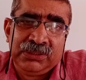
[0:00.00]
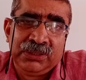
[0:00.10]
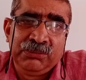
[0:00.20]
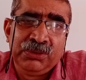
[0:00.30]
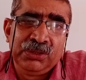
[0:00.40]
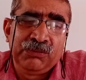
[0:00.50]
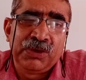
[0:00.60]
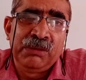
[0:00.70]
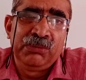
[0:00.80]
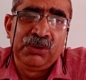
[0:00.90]
Now in the
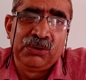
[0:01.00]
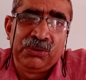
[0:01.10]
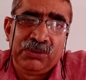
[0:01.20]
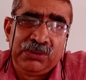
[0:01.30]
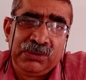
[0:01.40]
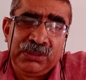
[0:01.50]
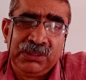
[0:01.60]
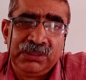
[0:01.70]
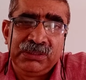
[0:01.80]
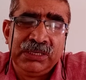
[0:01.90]
farm
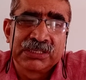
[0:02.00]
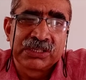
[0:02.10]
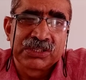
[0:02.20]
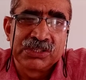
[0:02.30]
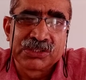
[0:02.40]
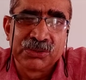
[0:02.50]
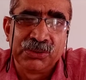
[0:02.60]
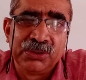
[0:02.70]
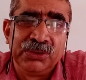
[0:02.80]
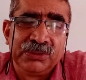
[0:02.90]
law, the discussion is
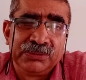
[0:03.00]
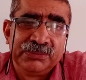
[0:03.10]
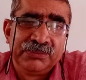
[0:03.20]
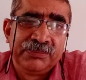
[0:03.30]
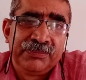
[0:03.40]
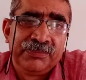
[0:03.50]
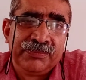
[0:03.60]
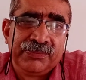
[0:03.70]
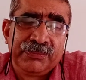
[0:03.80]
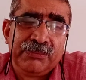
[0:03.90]
going on
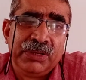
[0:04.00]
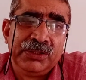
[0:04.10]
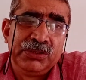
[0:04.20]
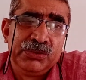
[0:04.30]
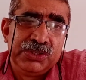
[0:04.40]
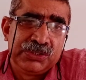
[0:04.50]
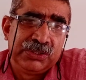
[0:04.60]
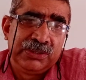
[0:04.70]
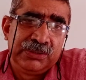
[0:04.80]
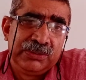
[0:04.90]
by the
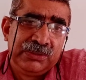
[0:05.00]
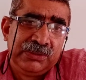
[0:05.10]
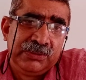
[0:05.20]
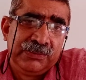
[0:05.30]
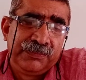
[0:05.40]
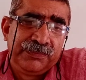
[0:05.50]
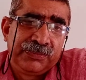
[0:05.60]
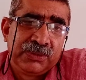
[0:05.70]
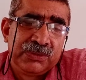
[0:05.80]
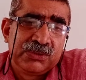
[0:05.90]
judiciary.
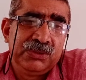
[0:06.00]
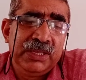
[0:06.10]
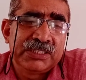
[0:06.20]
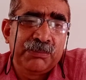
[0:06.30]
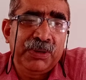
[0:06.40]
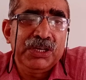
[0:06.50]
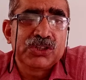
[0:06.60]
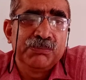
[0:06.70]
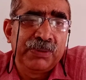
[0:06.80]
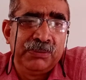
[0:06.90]
So that
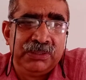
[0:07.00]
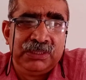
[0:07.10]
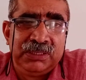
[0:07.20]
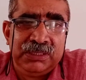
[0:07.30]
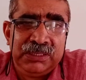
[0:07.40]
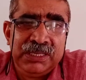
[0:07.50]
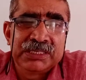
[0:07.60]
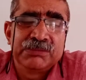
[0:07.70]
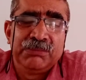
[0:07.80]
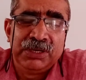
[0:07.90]
separation of power
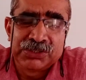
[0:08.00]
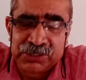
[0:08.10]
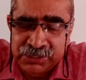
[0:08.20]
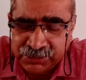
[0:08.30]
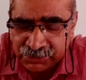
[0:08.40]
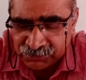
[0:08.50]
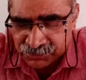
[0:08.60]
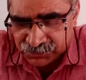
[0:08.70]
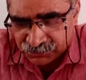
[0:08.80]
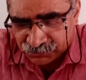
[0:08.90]
is mentioned in the
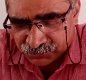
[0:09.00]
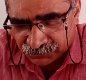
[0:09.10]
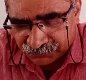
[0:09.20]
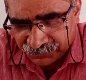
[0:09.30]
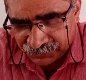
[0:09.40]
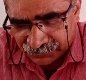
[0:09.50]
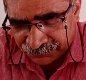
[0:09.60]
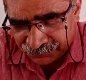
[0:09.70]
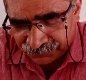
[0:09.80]
Constitution of India.